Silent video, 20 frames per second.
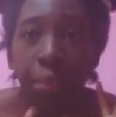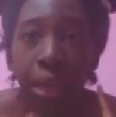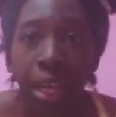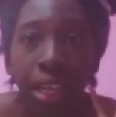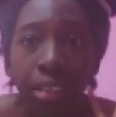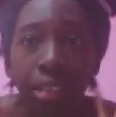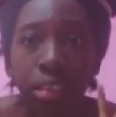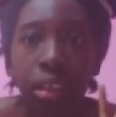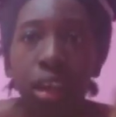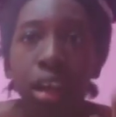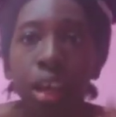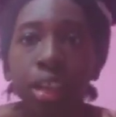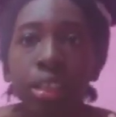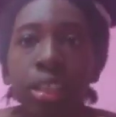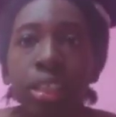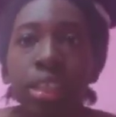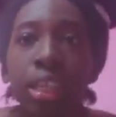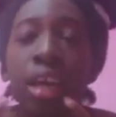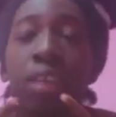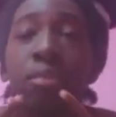mask off,
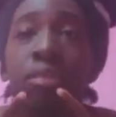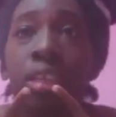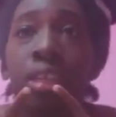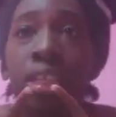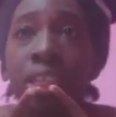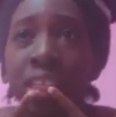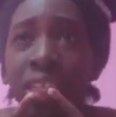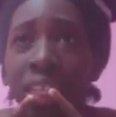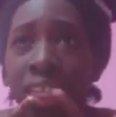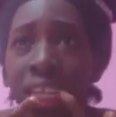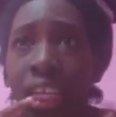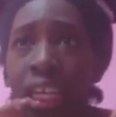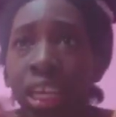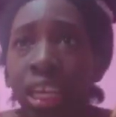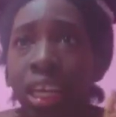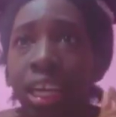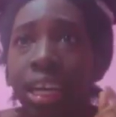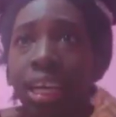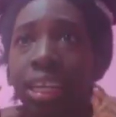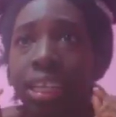so now I'm gonna
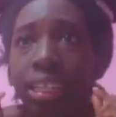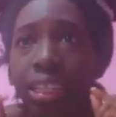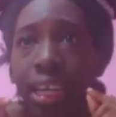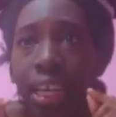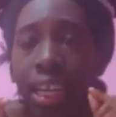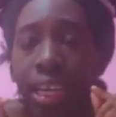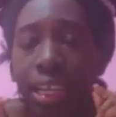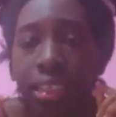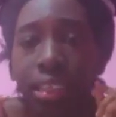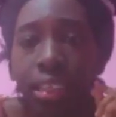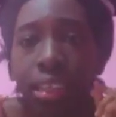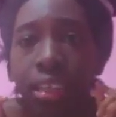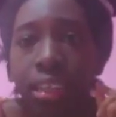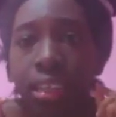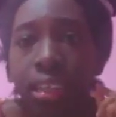take the